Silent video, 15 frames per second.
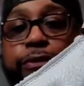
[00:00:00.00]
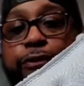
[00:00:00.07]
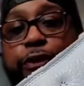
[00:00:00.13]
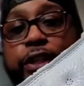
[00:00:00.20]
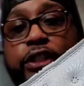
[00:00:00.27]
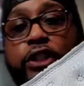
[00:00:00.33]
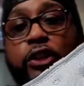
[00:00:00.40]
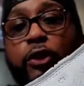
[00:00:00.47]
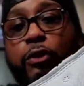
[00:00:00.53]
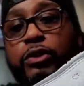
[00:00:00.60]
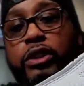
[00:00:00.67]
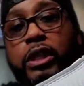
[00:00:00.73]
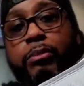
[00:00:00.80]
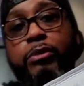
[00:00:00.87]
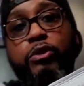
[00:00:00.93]
freezing cold
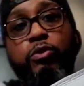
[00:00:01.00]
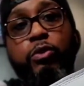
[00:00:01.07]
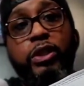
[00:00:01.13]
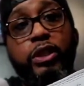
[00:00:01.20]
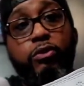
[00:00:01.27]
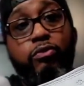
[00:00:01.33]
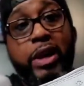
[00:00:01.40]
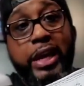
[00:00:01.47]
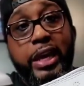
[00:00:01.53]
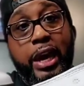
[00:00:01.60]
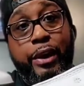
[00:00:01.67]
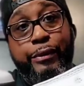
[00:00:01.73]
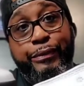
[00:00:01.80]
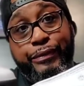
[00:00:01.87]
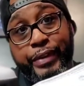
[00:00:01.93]
summers with the right
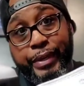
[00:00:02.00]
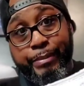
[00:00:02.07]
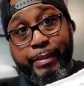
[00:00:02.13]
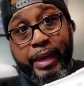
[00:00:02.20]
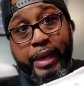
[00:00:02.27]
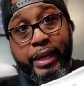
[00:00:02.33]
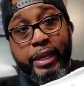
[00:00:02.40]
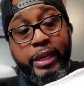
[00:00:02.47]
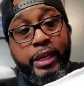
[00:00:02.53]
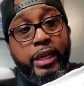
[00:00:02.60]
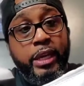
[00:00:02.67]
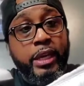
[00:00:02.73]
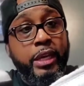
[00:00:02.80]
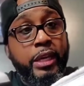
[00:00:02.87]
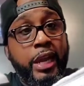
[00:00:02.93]
outfit, man.
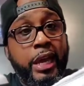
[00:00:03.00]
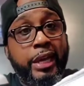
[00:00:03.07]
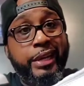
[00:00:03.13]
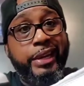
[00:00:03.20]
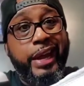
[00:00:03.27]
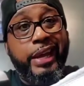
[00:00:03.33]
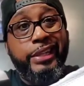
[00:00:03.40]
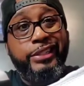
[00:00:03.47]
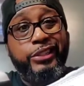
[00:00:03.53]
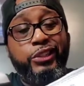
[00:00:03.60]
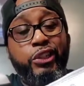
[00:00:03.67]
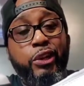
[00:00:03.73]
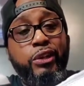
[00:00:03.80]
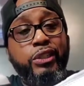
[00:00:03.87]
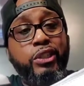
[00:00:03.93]
Like a nice
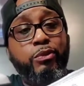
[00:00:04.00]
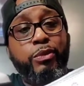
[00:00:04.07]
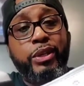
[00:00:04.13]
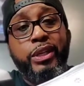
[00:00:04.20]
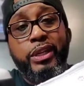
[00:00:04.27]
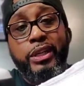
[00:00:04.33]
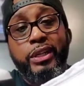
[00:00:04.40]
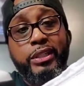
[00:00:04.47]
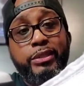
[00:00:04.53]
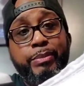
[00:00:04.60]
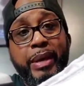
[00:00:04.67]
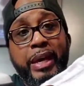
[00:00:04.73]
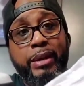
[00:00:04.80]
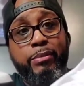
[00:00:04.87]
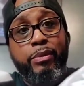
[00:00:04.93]
jersey with these
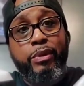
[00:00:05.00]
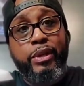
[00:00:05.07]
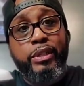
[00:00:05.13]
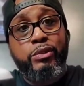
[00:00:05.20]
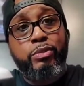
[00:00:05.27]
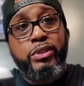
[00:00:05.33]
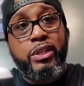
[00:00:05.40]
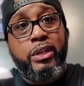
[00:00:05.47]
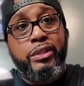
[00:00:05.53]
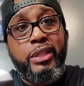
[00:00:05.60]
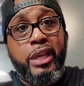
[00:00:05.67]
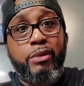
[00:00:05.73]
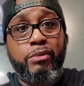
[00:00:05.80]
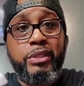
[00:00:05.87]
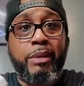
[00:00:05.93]
bad boys. What y'all
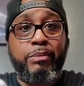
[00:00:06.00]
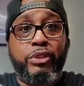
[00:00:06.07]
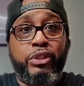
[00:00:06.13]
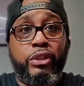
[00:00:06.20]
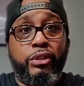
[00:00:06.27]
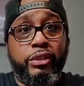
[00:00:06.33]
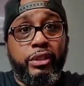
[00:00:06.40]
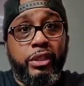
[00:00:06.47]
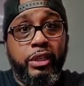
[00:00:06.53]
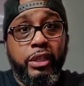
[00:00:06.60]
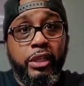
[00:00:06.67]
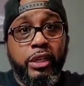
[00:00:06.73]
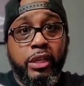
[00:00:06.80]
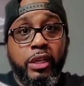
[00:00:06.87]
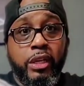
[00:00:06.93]
think? What type of jersey?
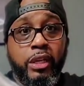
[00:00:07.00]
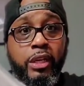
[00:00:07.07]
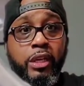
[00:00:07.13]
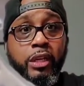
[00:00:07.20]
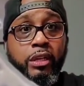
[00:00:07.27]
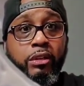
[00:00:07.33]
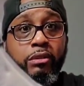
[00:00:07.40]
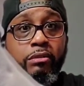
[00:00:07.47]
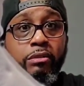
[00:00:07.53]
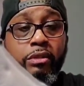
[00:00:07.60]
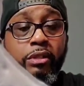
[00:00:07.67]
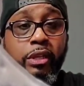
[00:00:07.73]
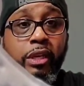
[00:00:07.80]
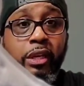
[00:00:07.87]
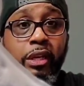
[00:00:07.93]
You know what I'm
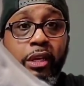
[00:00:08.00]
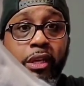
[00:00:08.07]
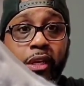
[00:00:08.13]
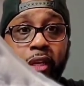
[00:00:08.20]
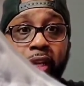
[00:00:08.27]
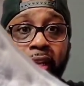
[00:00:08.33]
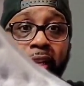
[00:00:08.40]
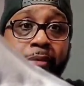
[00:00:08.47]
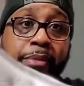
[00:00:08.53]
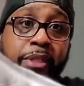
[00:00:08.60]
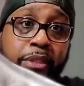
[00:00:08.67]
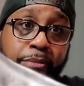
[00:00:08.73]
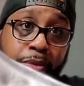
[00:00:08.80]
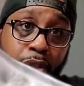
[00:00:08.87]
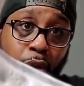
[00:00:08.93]
saying? They give me
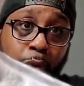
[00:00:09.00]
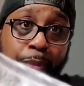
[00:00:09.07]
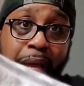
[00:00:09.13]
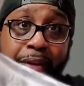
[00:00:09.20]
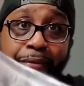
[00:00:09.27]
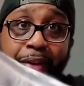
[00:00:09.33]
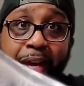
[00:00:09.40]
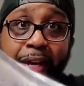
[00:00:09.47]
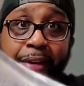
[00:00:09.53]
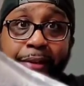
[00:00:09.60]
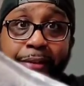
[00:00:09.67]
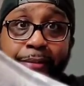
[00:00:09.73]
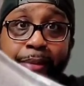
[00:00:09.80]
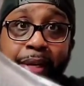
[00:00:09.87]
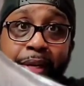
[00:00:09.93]
some throwback
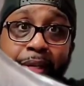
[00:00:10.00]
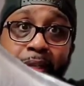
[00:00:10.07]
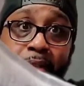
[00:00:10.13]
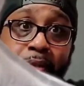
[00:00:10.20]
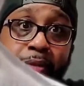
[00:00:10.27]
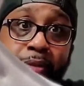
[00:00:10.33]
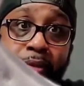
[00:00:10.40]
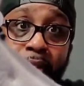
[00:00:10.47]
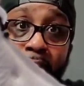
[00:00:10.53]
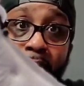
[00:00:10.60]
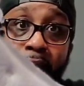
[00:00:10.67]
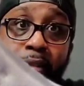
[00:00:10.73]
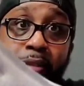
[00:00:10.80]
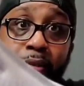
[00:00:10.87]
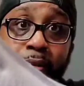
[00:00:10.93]
vibes, man. You know what I'm
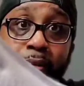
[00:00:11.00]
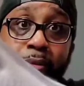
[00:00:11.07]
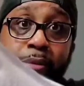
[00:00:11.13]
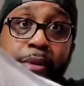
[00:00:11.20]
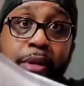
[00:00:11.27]
saying? So,